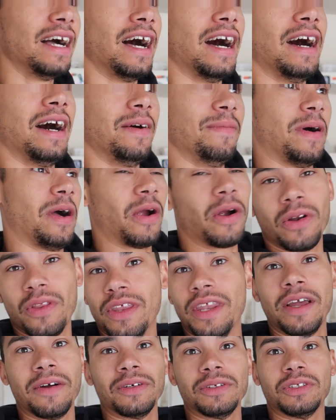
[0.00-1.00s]
I heard
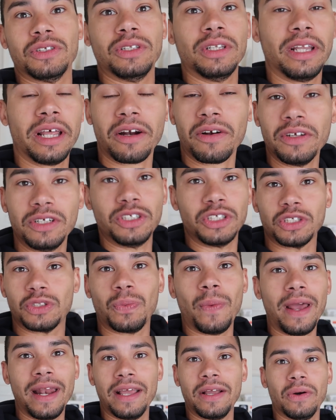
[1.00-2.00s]
that they were literally
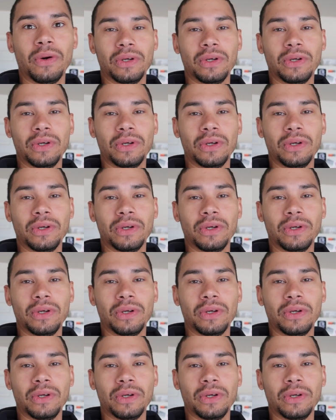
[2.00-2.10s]
just waiting